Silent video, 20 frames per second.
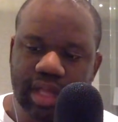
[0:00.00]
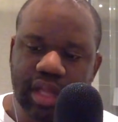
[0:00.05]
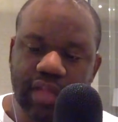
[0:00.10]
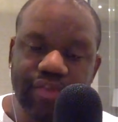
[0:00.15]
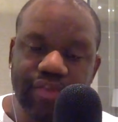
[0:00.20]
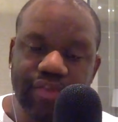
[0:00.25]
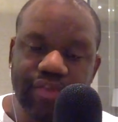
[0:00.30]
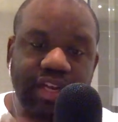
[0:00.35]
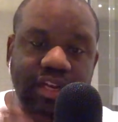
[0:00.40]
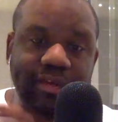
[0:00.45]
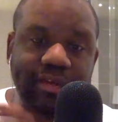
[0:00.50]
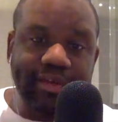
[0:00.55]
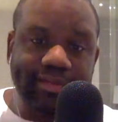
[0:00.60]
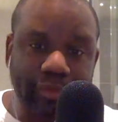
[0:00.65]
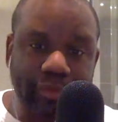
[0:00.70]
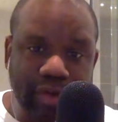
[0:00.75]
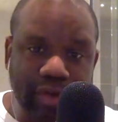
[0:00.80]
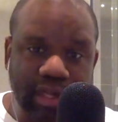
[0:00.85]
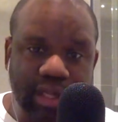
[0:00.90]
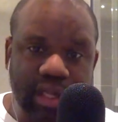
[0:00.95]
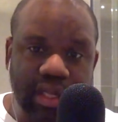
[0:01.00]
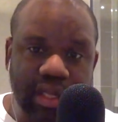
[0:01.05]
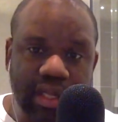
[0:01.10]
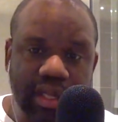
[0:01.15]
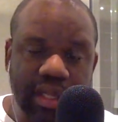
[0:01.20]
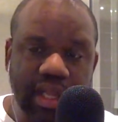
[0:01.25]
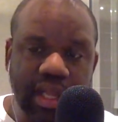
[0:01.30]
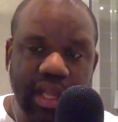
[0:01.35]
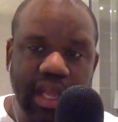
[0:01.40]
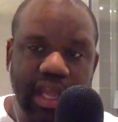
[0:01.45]

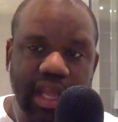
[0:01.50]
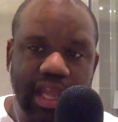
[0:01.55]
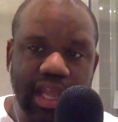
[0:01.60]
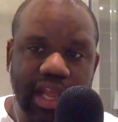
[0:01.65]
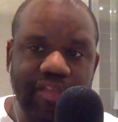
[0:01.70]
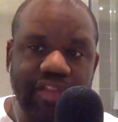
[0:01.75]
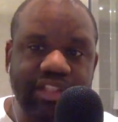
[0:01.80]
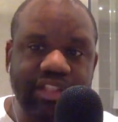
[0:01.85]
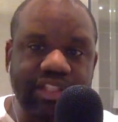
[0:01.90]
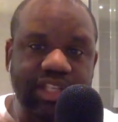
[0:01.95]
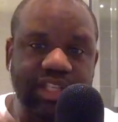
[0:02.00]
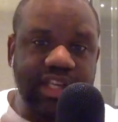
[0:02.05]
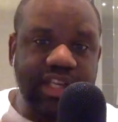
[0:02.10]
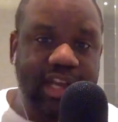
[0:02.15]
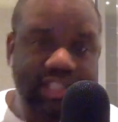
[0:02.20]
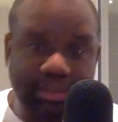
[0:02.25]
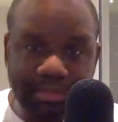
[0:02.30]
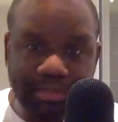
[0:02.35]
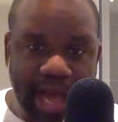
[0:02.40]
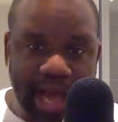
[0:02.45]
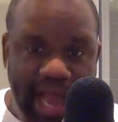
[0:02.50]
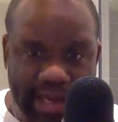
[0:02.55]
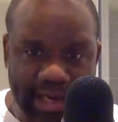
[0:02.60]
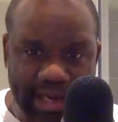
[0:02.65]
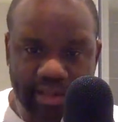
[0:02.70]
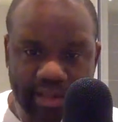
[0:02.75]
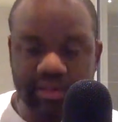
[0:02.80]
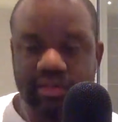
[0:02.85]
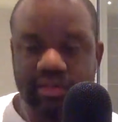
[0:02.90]
delivery and the seduction behind it.